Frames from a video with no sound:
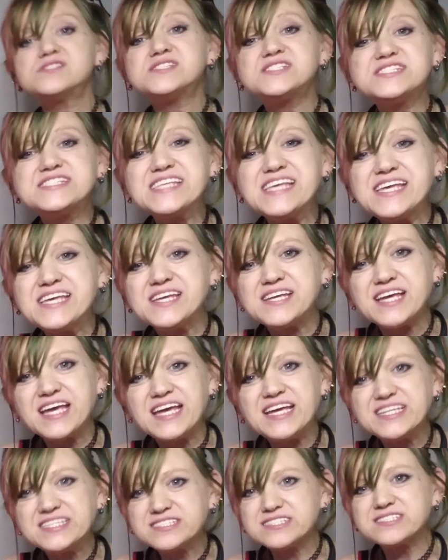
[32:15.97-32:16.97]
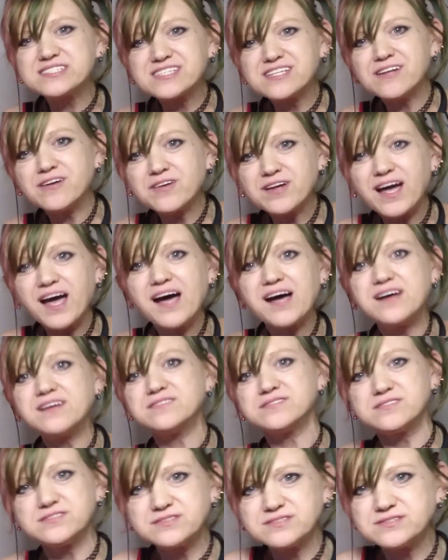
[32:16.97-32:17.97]
see he's still got
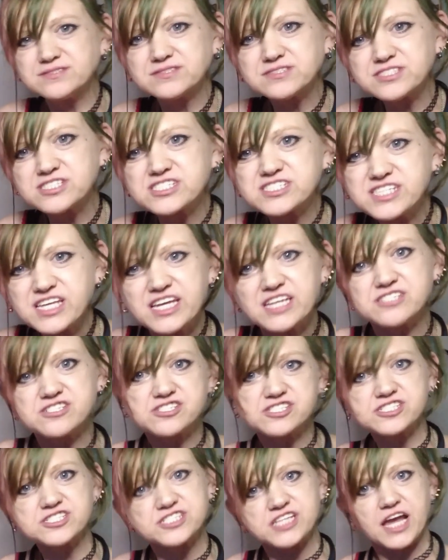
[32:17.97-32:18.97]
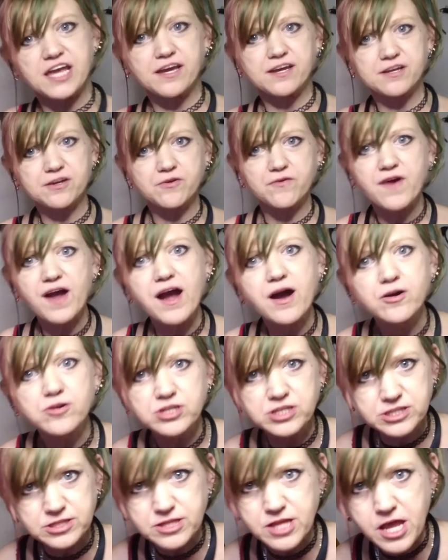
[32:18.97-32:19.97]
skin shaking around
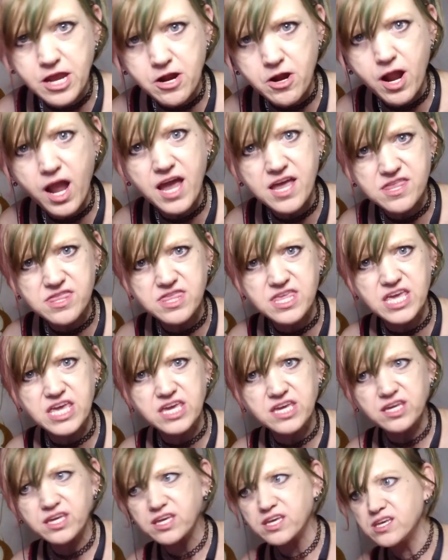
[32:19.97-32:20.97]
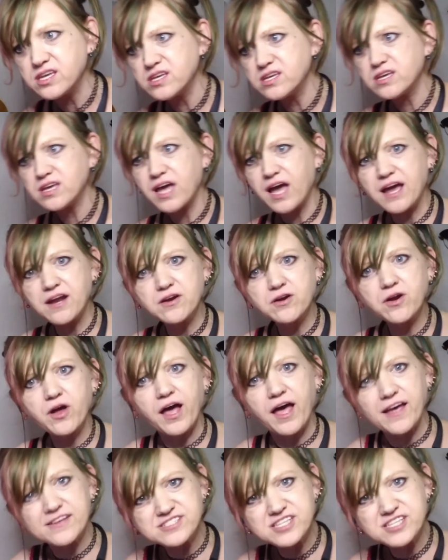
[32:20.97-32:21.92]
in there, I think. I don't know. Has